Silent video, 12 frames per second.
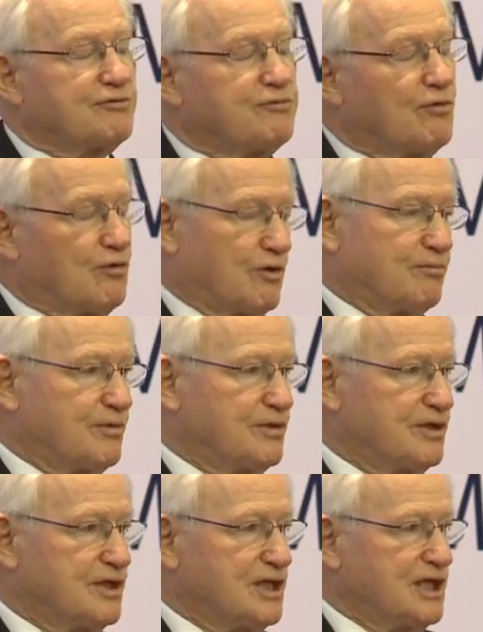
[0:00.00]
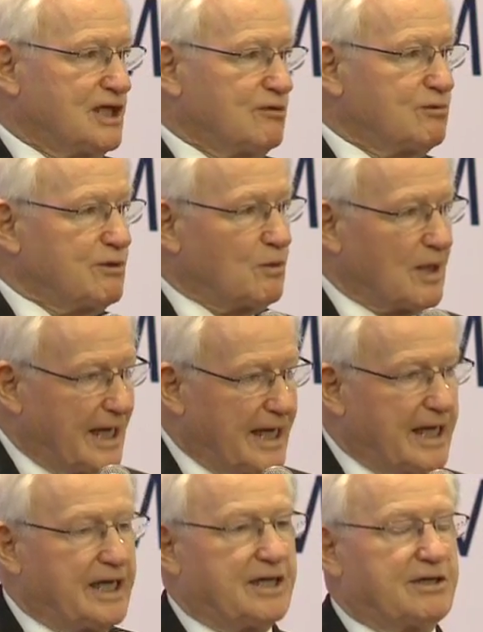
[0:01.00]
forum, we will
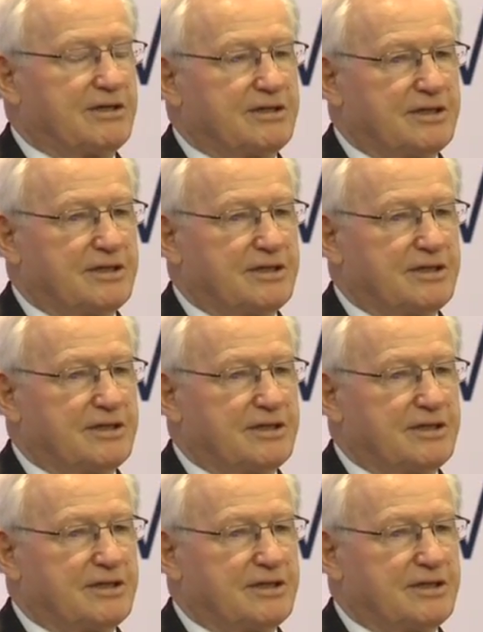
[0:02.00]
add